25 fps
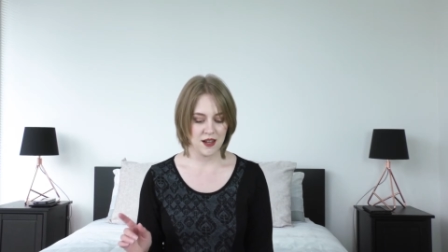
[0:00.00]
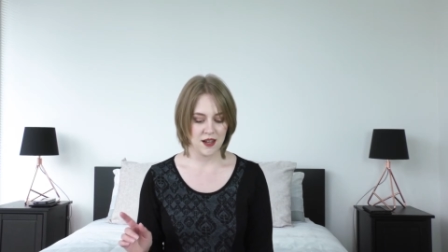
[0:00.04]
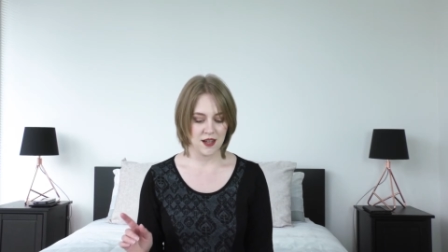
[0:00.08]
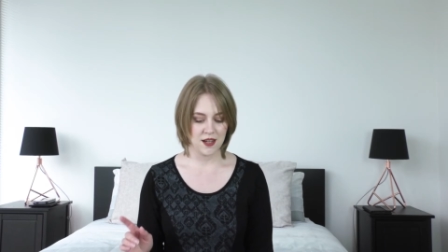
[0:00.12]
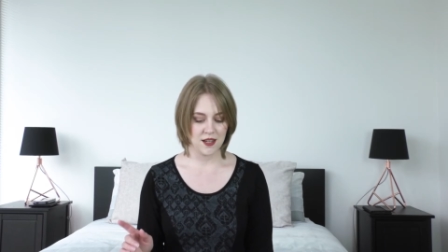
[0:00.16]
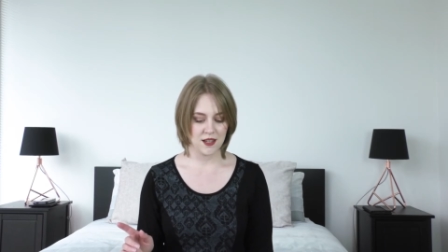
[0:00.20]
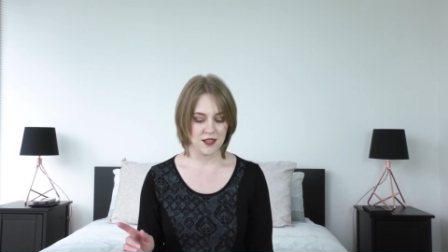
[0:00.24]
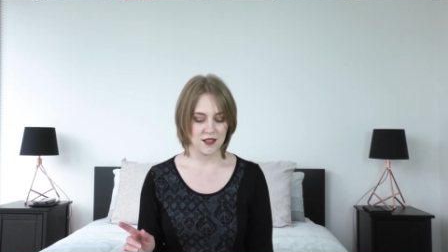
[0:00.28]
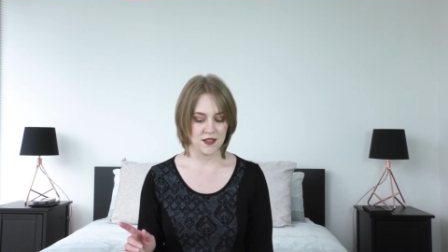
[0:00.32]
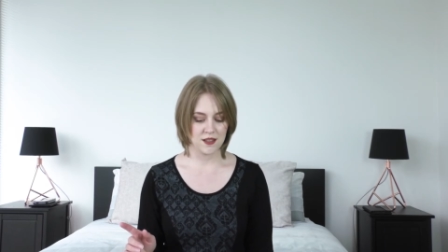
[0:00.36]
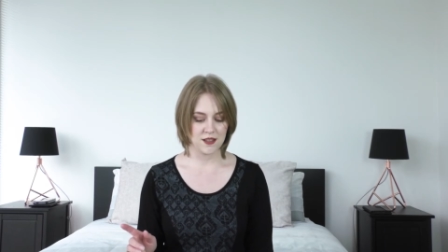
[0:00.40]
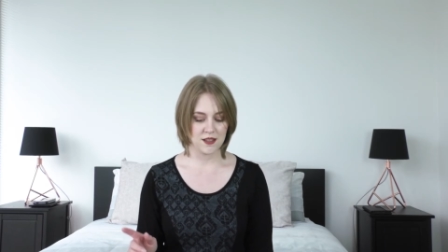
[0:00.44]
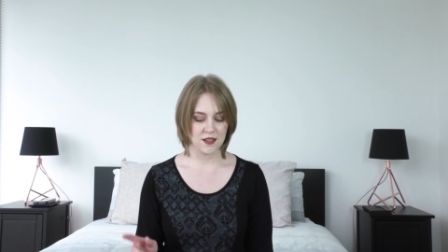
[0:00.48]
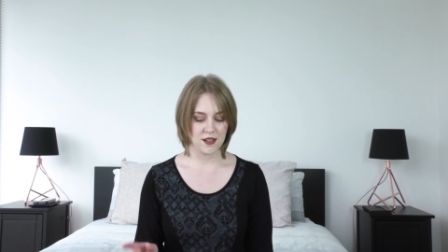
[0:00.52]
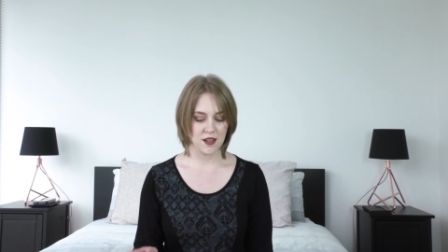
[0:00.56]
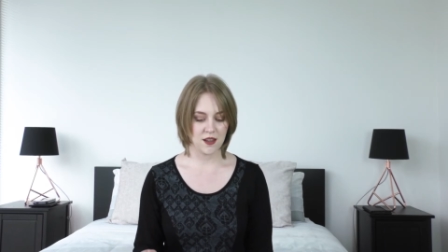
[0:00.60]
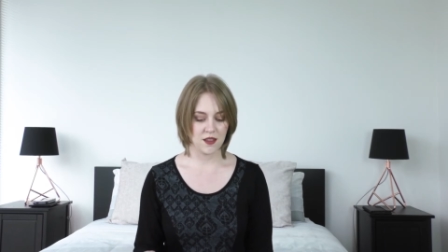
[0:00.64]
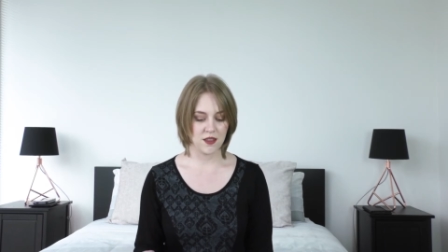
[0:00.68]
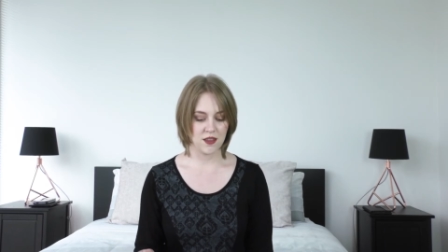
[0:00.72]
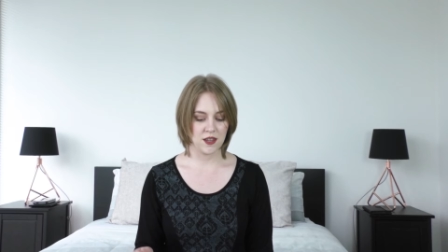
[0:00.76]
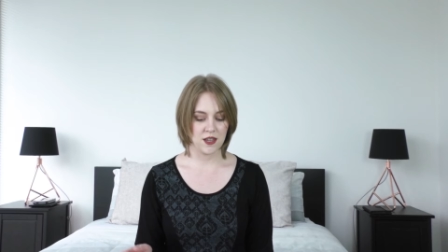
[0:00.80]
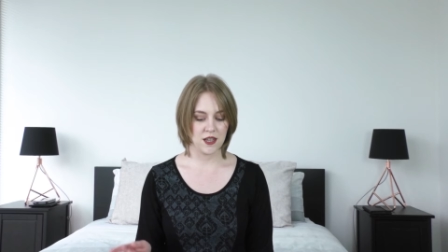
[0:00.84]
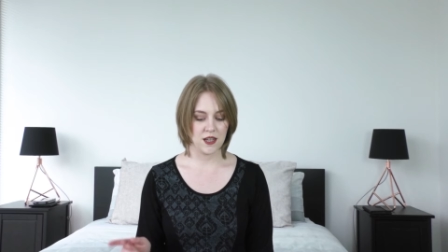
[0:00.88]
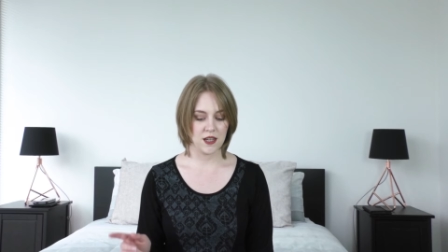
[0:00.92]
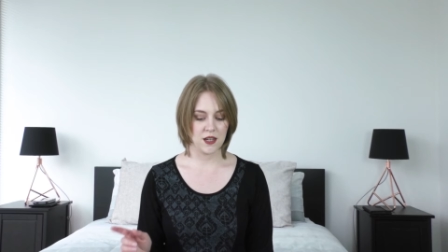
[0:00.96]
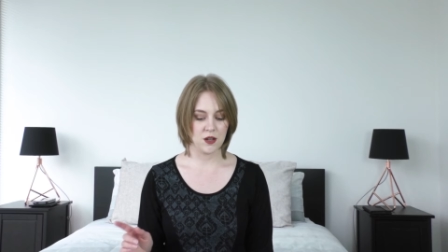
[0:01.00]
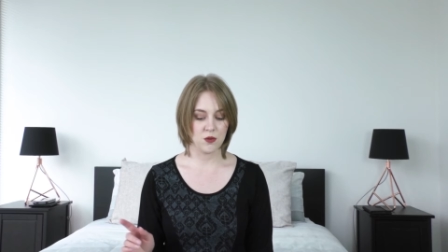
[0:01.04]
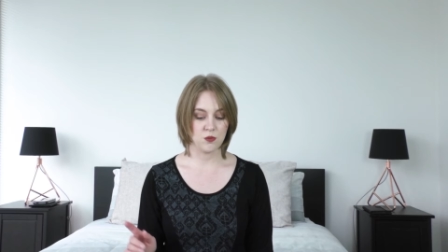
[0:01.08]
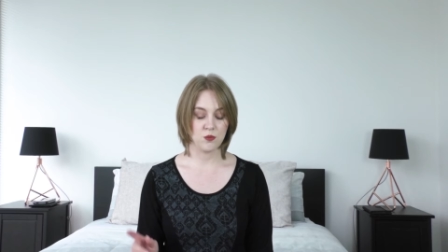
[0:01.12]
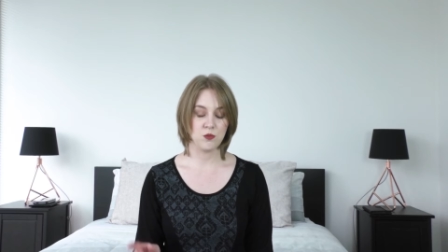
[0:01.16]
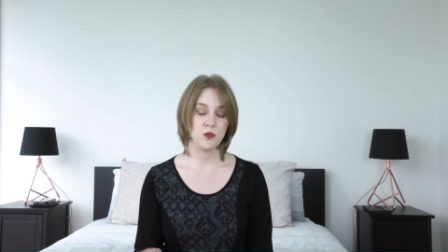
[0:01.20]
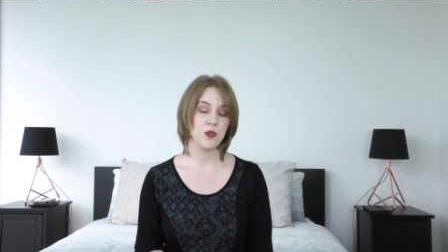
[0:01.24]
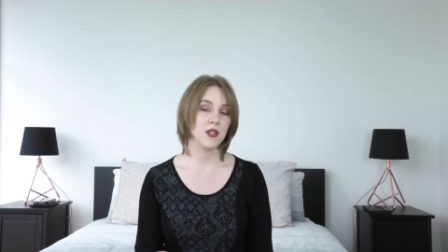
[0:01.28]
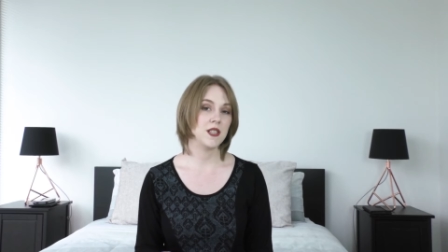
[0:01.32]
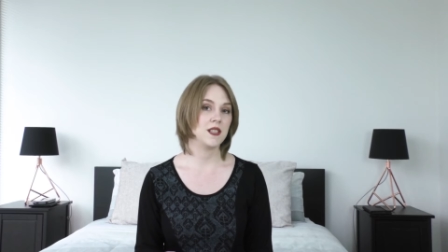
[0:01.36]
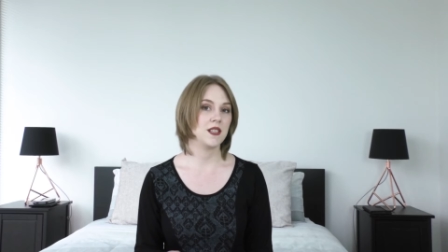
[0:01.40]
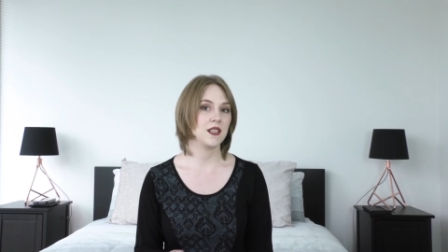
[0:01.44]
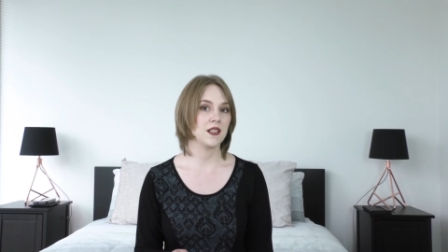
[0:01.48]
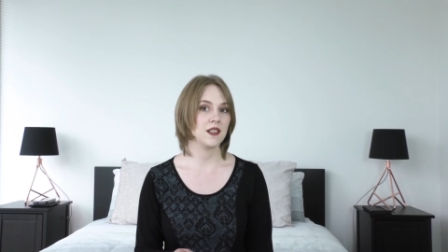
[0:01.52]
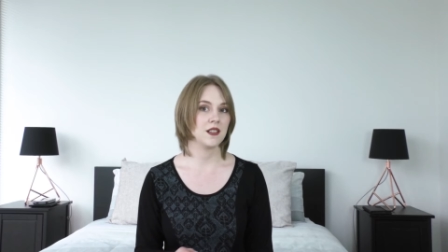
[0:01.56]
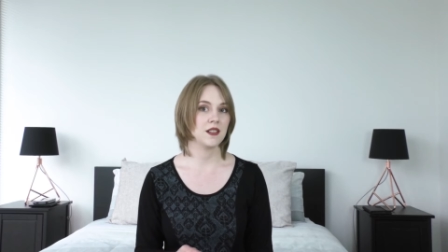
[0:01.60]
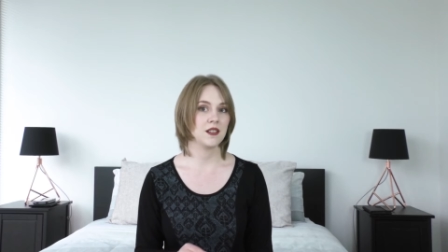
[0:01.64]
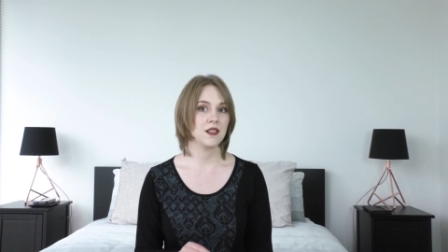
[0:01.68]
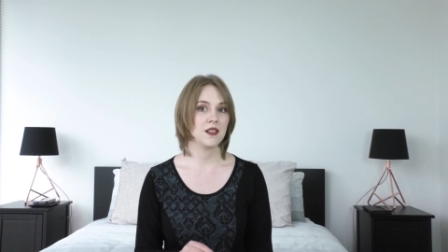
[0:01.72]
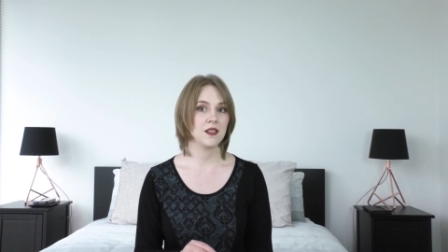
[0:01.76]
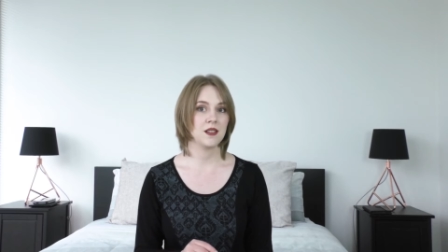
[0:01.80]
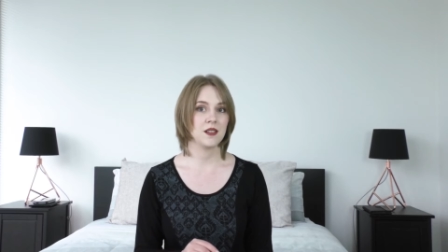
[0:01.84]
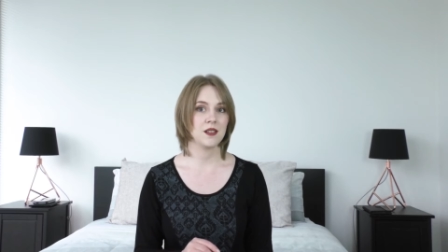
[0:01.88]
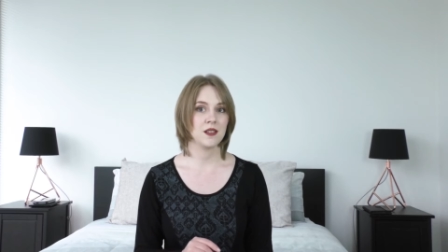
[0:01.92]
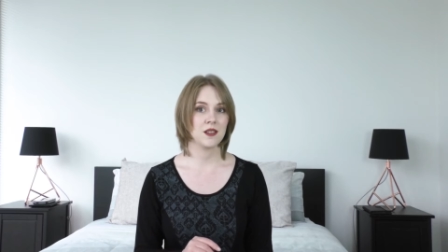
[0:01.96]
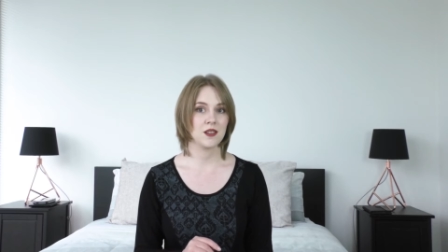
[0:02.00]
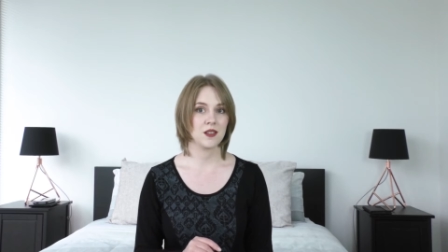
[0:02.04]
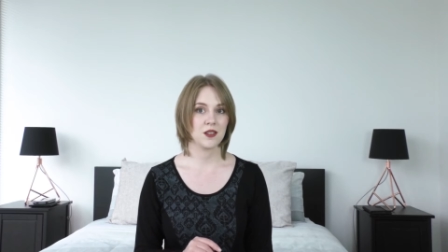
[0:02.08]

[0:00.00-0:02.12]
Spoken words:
is the reading